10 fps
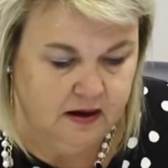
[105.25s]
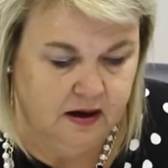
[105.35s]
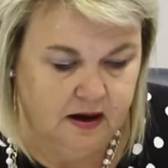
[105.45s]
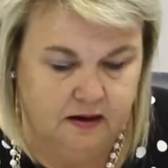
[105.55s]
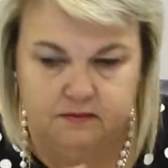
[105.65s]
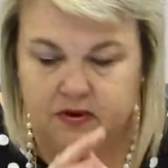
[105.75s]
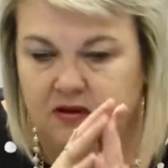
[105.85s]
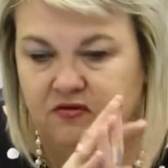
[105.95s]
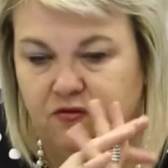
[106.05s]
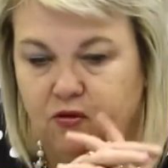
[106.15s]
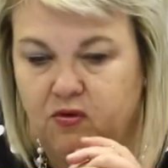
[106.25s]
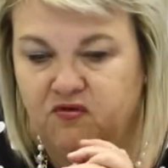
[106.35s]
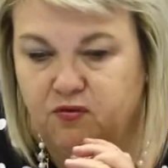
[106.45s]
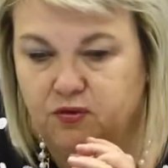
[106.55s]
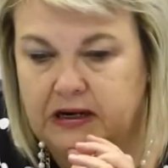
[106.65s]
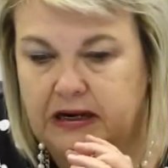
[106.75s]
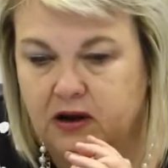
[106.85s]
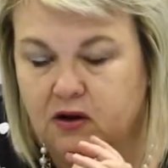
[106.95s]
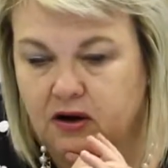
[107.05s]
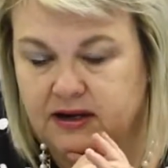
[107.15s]
in a form of orderly
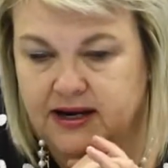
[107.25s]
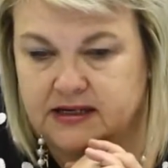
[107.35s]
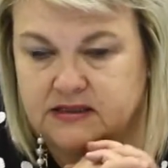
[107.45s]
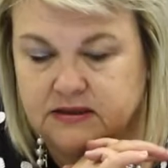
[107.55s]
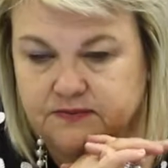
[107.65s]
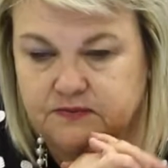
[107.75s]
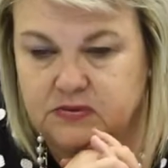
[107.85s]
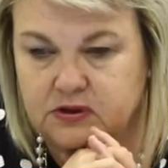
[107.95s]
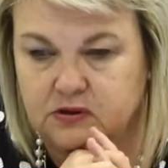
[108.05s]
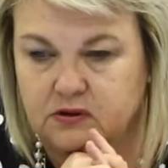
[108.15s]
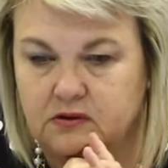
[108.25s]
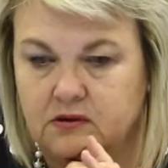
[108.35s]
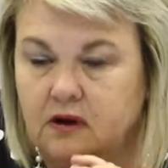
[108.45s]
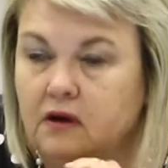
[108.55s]
conduct to